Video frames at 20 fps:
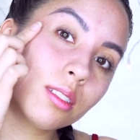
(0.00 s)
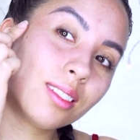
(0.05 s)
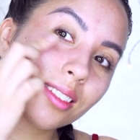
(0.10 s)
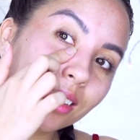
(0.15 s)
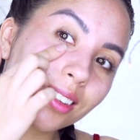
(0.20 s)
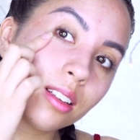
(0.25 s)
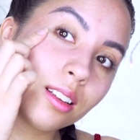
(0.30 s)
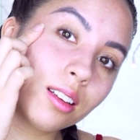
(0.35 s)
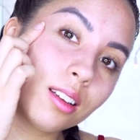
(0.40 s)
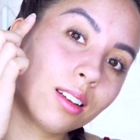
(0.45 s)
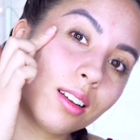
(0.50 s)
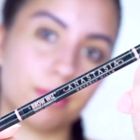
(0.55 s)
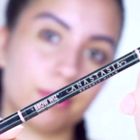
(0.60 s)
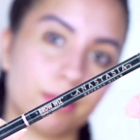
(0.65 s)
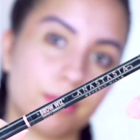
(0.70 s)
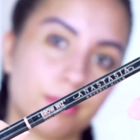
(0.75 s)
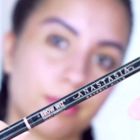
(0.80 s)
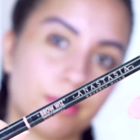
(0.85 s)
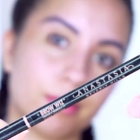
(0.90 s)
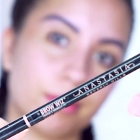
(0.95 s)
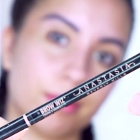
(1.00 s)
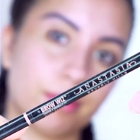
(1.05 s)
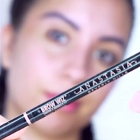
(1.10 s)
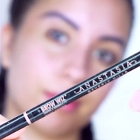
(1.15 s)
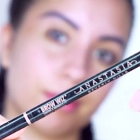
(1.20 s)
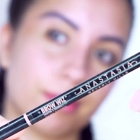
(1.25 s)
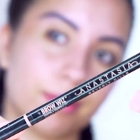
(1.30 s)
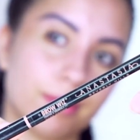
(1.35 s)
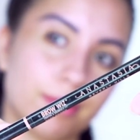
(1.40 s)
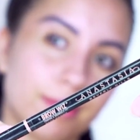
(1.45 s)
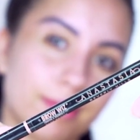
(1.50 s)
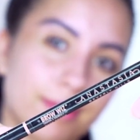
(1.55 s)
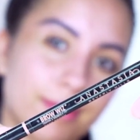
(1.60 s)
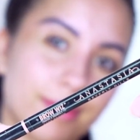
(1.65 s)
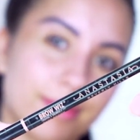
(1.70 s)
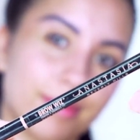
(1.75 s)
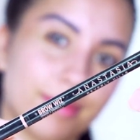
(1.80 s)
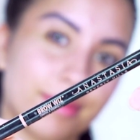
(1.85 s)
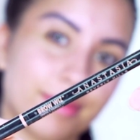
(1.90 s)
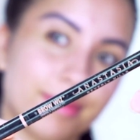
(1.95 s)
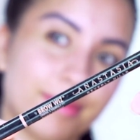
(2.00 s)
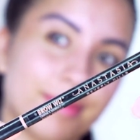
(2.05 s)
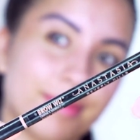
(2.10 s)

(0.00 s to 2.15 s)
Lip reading: Eye. I'm using ABH Brow